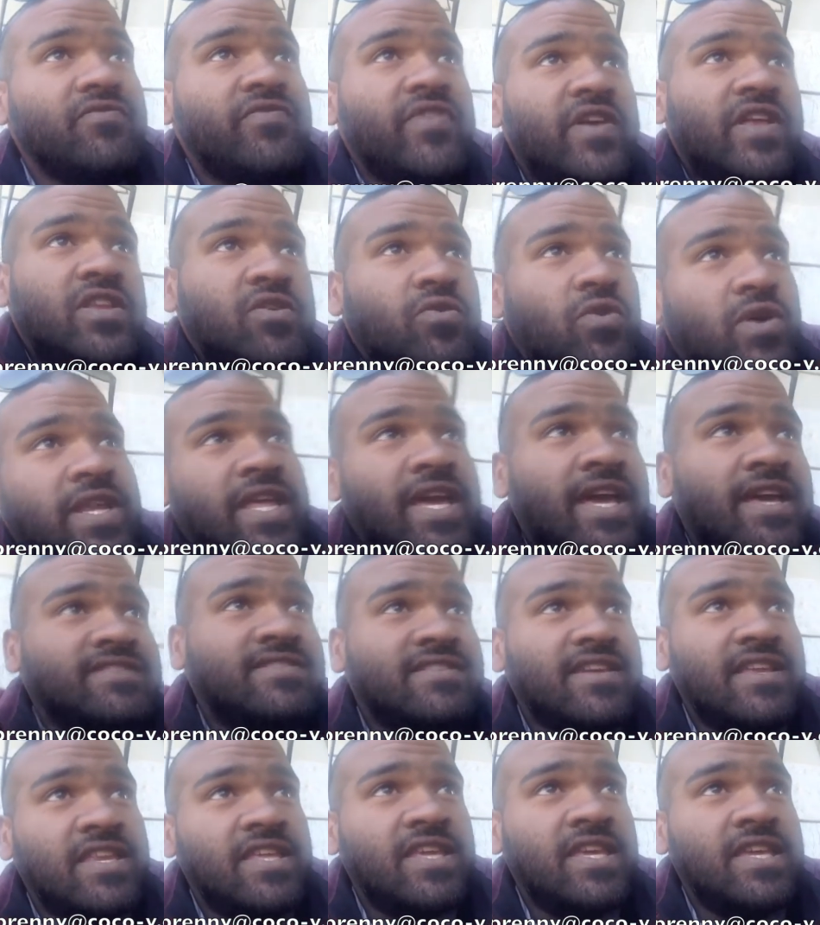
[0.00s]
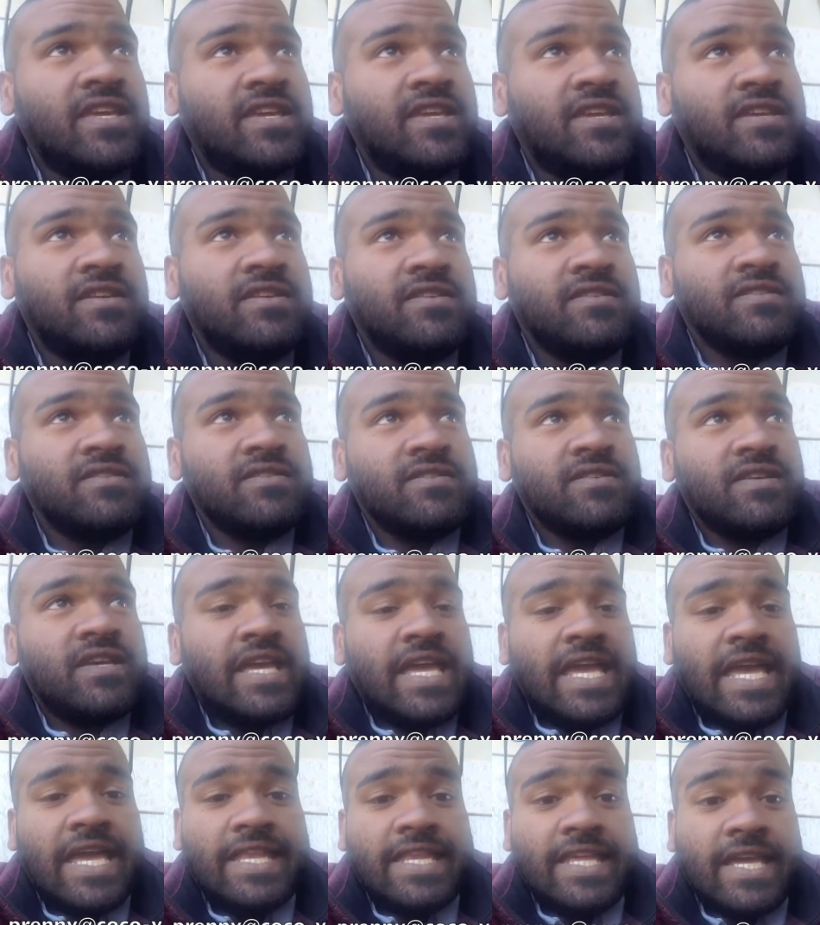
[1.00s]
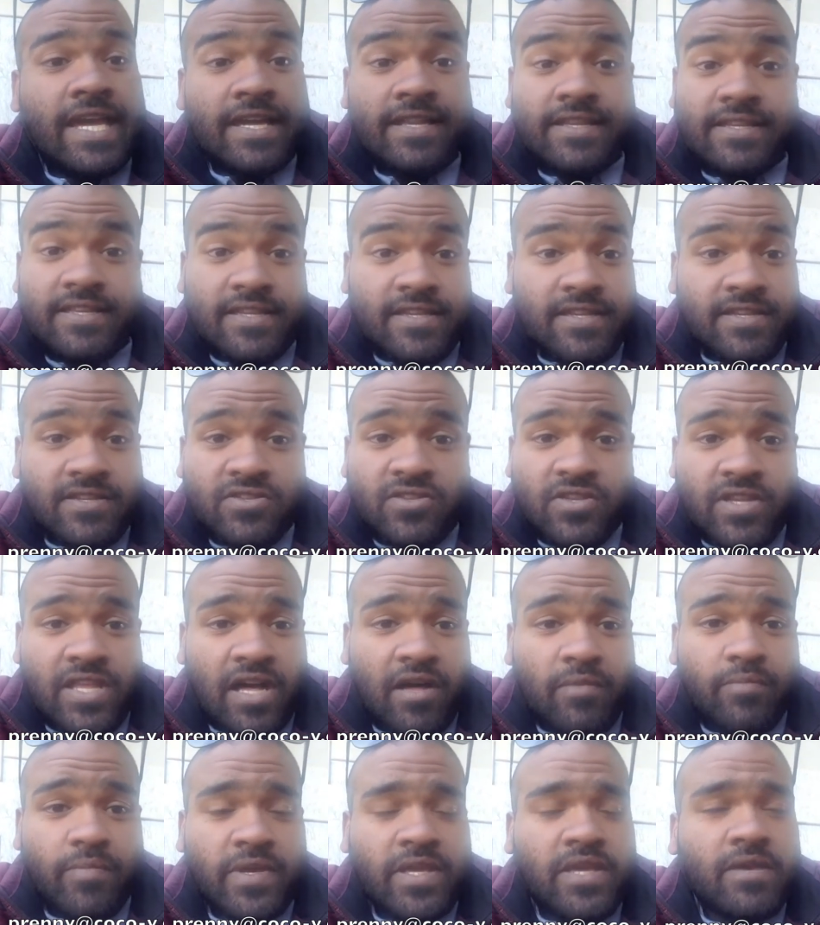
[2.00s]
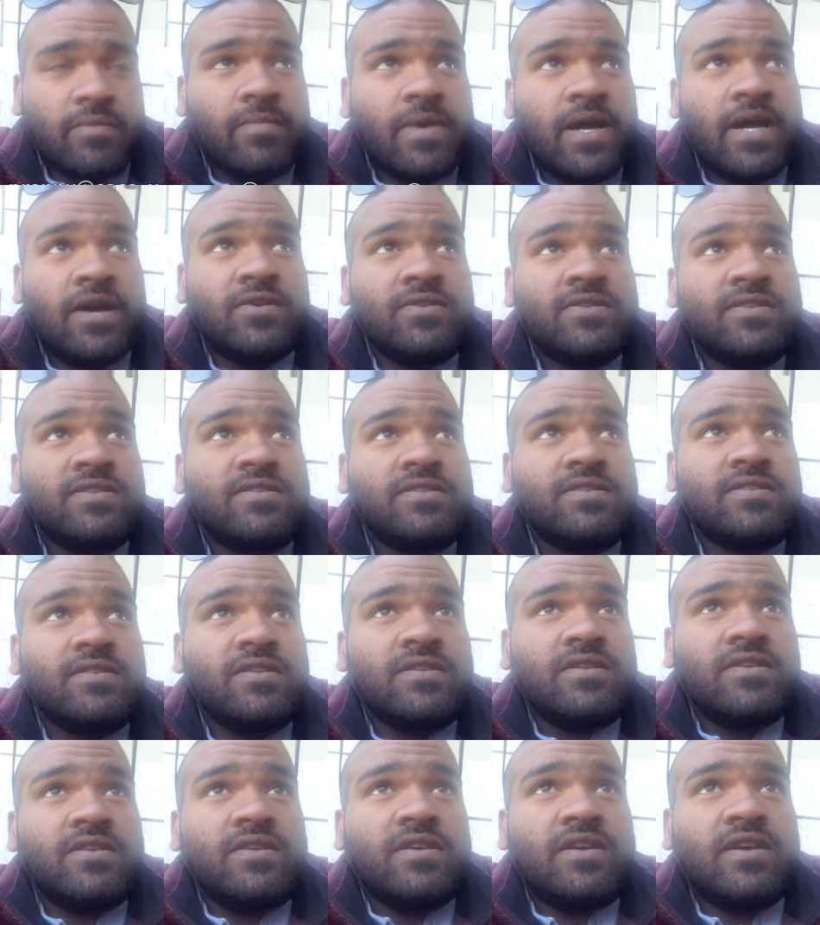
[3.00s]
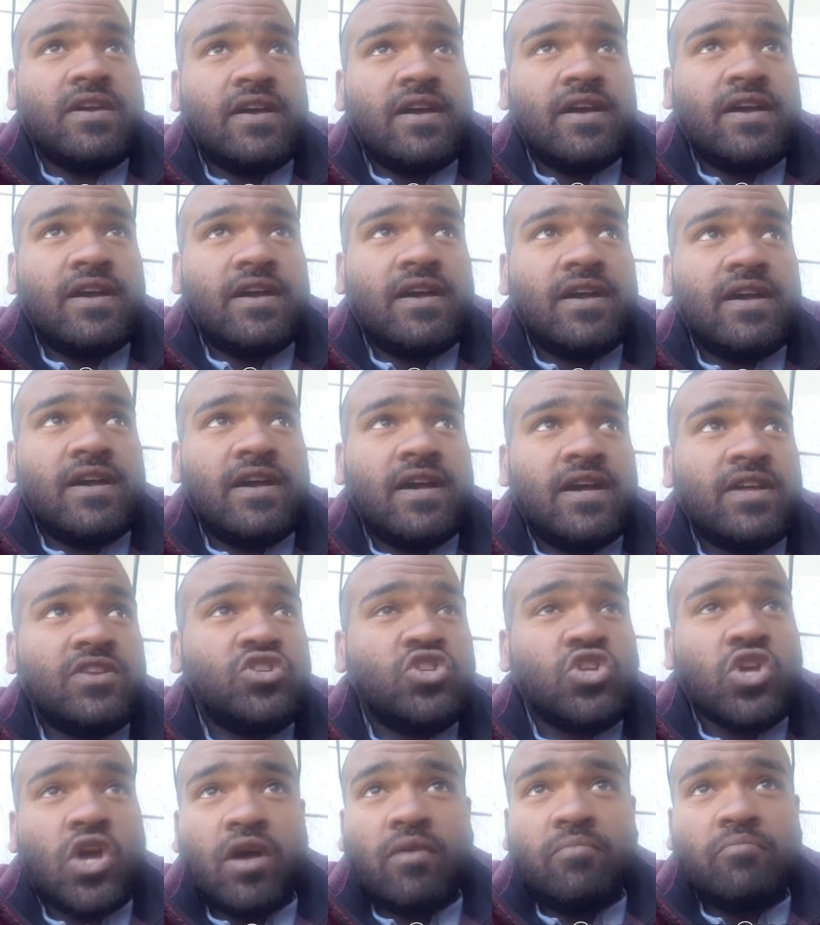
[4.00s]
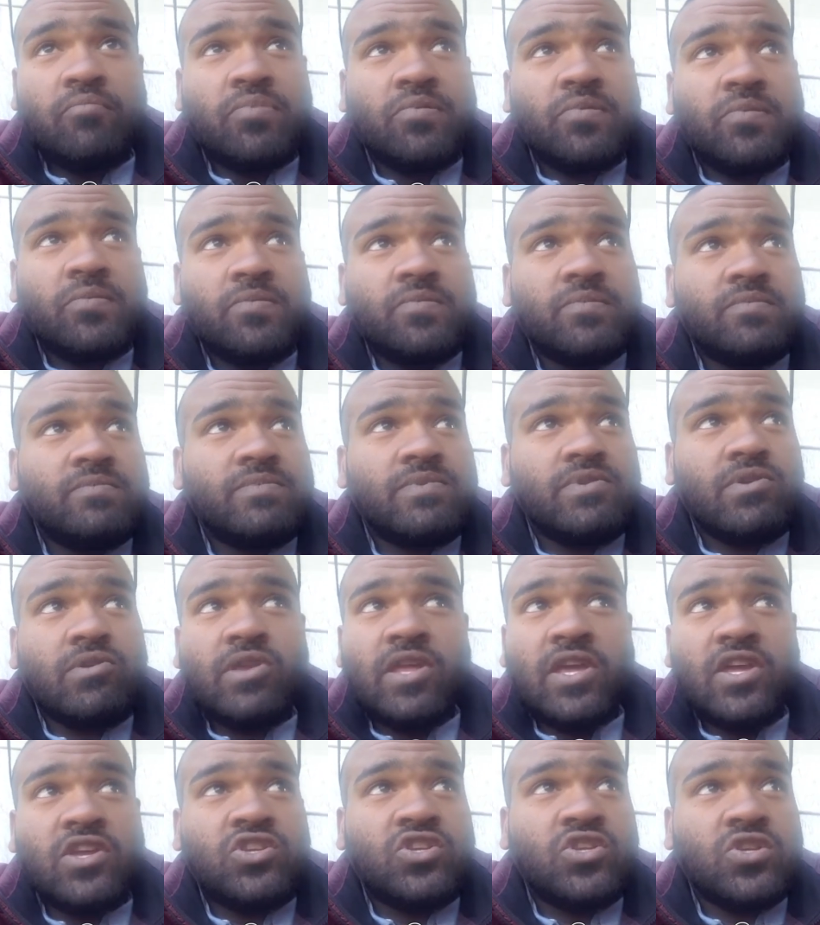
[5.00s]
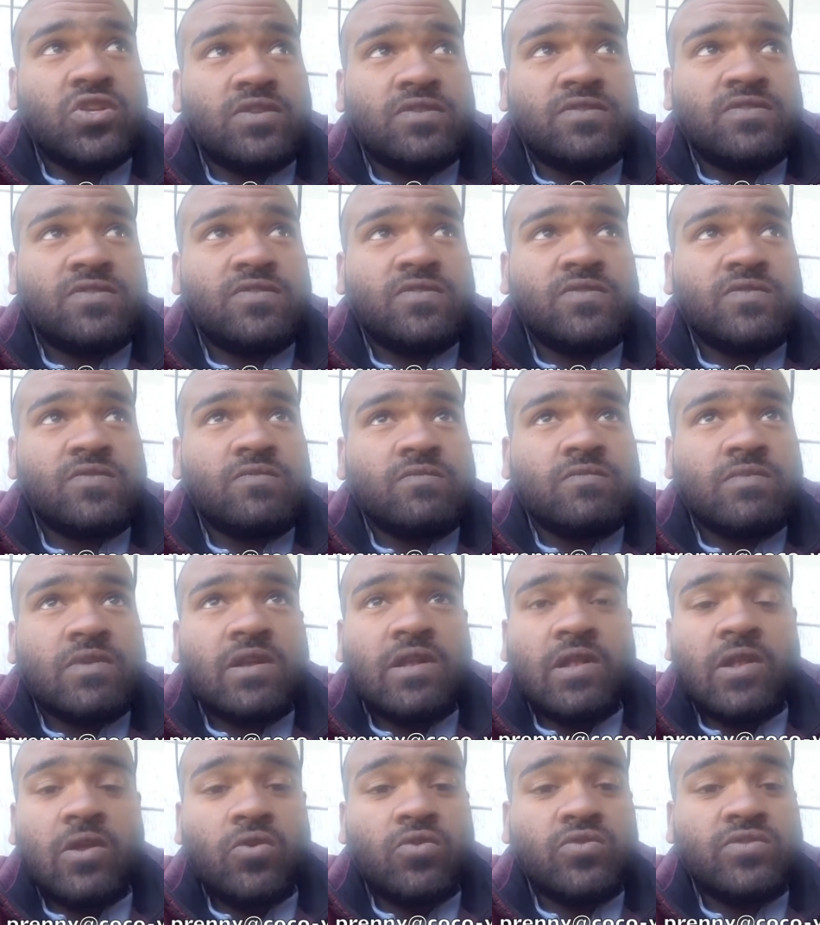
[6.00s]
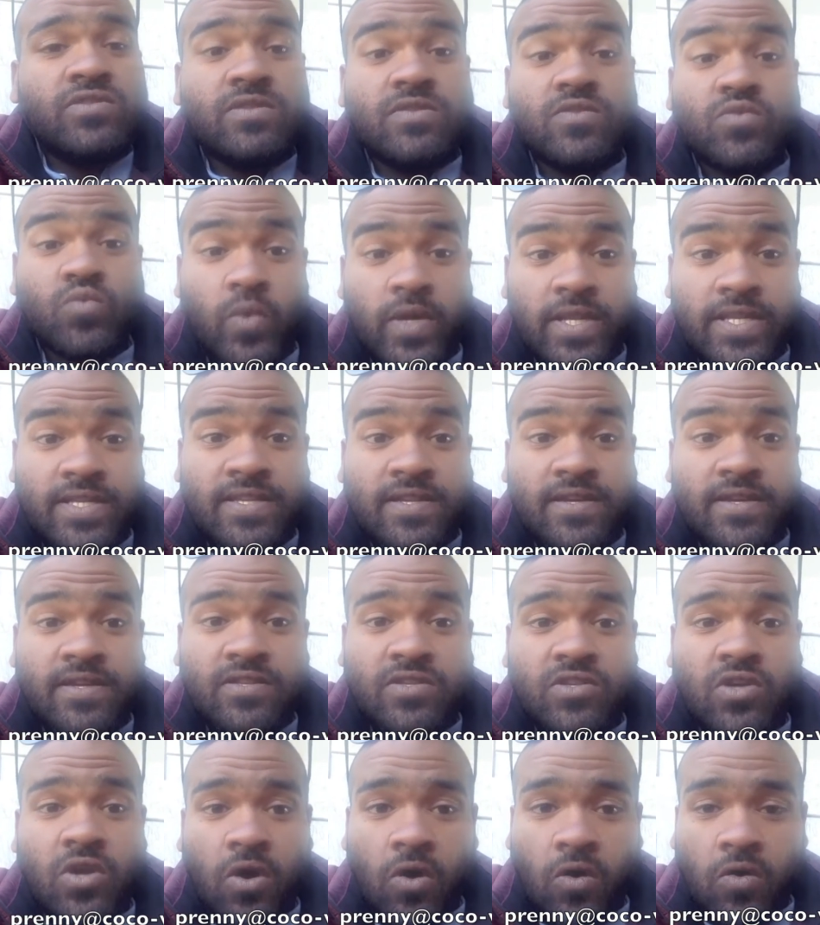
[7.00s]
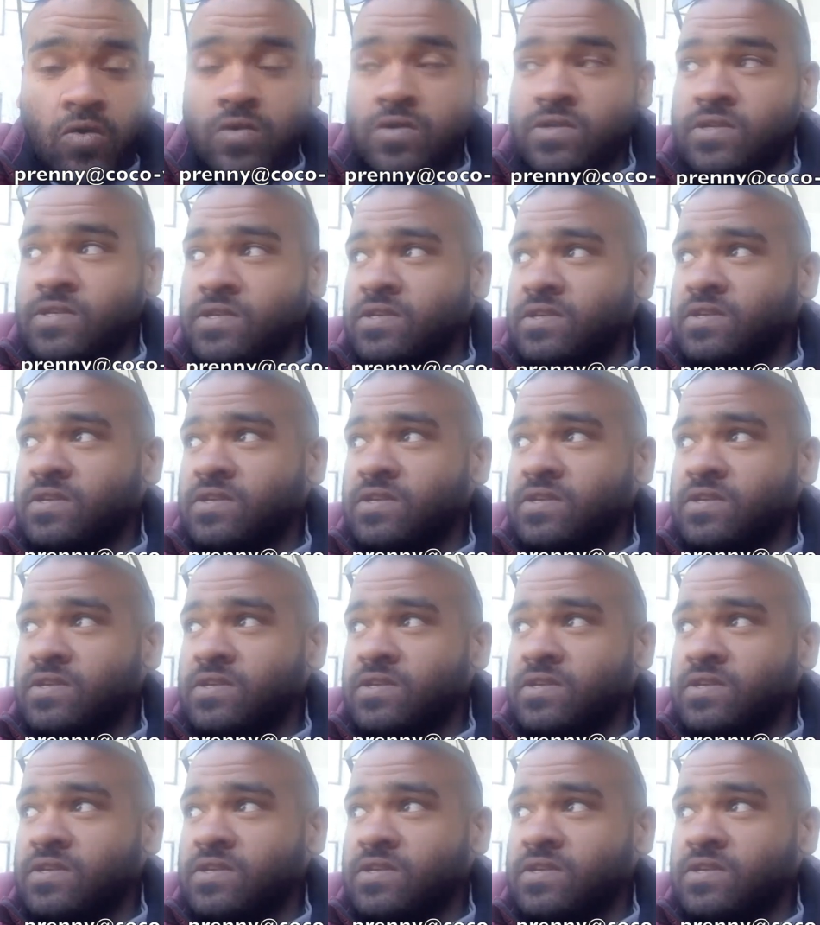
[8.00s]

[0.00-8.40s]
anyone has any ideas on helping him out, a job, donations, clothes, it's winter, it's cold.